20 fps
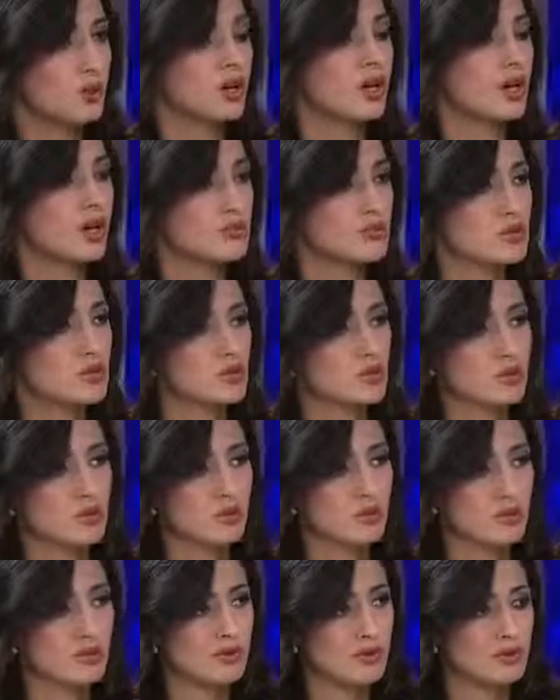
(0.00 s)
when it comes to the
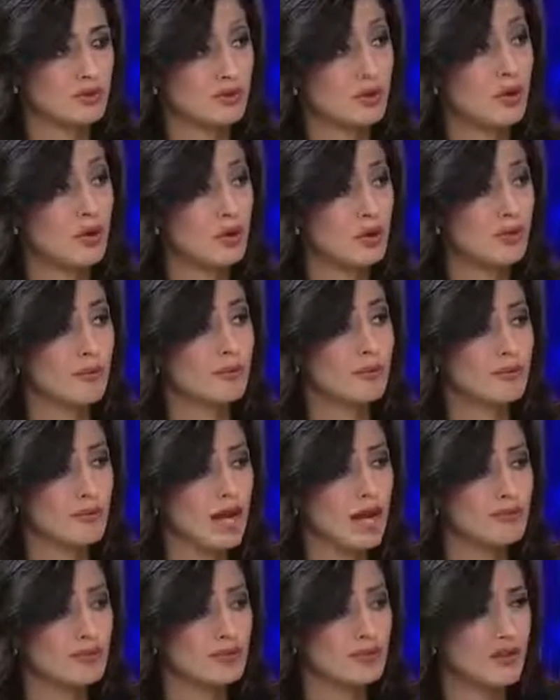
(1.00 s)
drone warfare program
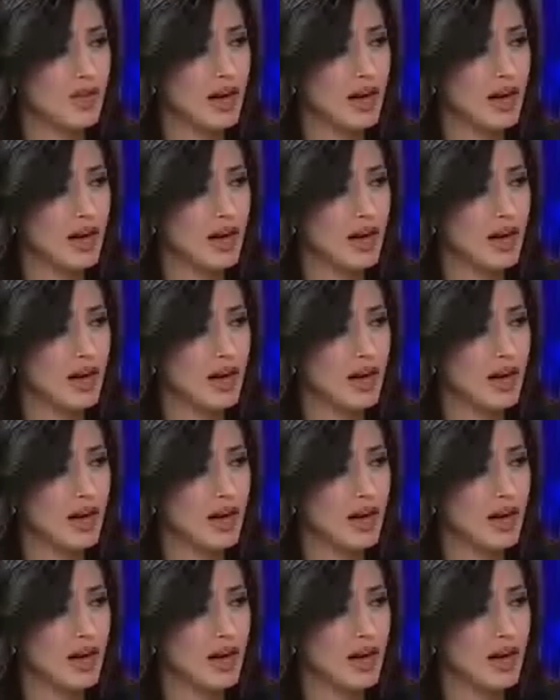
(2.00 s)
after